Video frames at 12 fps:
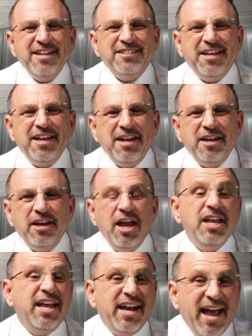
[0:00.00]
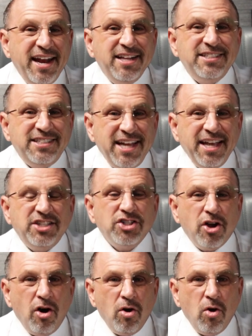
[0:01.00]
18 United States
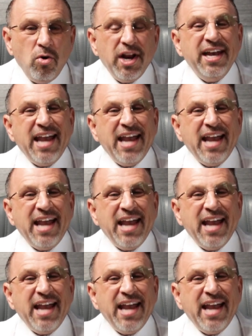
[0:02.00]
Code